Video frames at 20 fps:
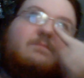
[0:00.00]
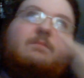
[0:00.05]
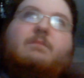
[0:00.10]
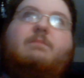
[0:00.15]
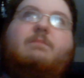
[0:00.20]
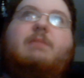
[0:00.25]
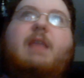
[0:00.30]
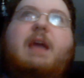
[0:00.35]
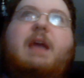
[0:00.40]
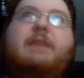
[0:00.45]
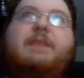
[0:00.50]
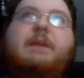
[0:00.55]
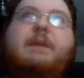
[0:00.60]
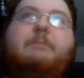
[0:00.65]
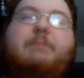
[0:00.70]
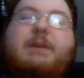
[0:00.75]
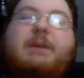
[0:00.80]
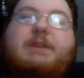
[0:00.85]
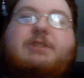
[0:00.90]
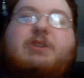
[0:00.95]
I think
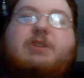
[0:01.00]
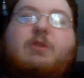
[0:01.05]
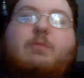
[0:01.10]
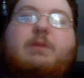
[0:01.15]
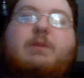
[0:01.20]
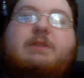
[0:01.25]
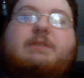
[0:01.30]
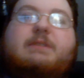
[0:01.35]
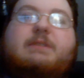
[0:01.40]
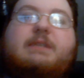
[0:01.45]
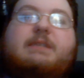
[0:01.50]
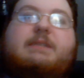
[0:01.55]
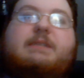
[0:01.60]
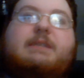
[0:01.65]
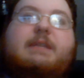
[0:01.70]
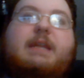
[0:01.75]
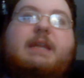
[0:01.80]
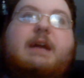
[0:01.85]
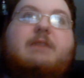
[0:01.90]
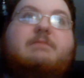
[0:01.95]
Big Show wins this.
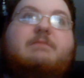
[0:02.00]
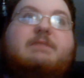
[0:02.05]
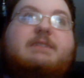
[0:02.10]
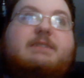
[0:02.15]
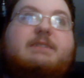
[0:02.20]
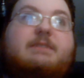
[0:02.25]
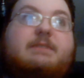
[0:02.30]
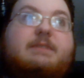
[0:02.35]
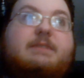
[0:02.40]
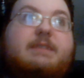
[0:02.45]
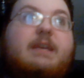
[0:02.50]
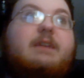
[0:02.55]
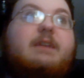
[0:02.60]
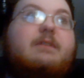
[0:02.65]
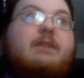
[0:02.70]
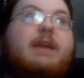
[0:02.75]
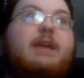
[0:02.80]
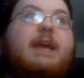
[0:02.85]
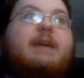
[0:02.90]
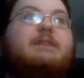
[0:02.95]
Now, if Ziggler
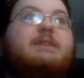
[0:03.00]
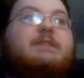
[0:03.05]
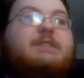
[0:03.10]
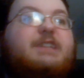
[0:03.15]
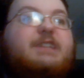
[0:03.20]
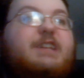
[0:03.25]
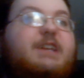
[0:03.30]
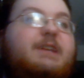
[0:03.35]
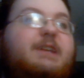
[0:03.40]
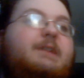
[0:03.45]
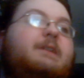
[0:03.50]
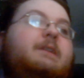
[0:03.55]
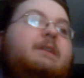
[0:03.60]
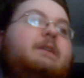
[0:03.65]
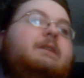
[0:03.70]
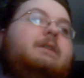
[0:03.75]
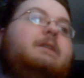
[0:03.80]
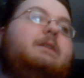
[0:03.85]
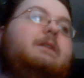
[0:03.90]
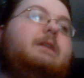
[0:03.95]
cashes in,
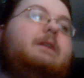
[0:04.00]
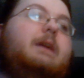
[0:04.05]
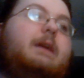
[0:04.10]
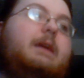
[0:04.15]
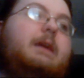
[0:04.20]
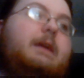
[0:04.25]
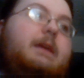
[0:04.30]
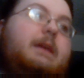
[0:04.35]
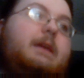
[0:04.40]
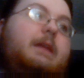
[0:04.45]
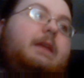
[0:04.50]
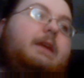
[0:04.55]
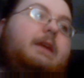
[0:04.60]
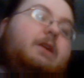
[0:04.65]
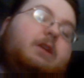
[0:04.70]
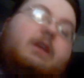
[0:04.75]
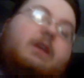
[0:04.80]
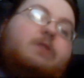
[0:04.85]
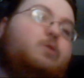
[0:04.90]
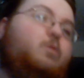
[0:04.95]
you know, on
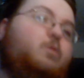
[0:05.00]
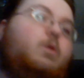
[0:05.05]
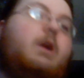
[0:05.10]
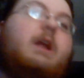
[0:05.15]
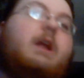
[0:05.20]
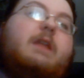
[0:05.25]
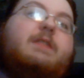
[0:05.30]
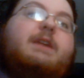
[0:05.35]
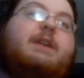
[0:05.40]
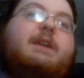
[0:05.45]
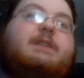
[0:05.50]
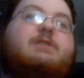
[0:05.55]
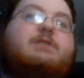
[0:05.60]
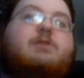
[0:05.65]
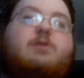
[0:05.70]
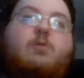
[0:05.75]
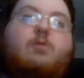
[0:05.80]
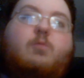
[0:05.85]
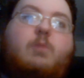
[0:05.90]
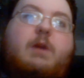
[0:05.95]
either one, I think he's
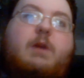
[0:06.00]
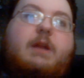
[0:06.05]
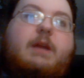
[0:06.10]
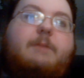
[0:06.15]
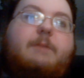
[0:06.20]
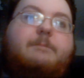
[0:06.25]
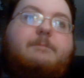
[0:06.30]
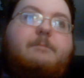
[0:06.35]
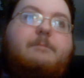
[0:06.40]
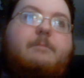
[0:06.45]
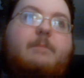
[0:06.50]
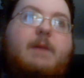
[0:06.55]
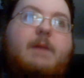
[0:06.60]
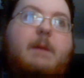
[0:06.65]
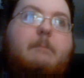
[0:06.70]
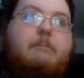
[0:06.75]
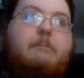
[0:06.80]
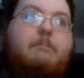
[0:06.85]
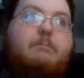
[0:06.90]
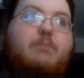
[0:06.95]
going to win it,
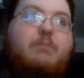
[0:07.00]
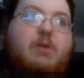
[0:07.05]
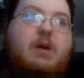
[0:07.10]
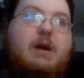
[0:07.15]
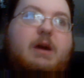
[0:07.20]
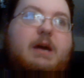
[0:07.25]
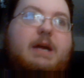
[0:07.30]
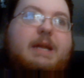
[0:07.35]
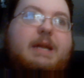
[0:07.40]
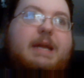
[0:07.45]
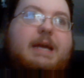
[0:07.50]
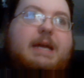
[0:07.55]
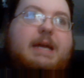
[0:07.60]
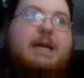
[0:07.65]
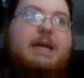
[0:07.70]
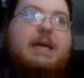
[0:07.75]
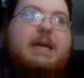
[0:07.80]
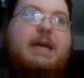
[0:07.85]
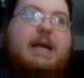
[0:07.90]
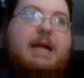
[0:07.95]
but
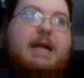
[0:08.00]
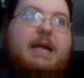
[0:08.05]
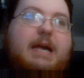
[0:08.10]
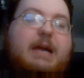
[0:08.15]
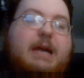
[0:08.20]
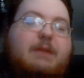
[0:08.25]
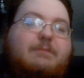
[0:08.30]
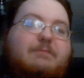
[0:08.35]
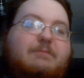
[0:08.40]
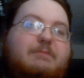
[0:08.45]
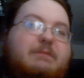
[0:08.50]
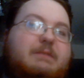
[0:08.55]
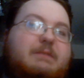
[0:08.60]
I would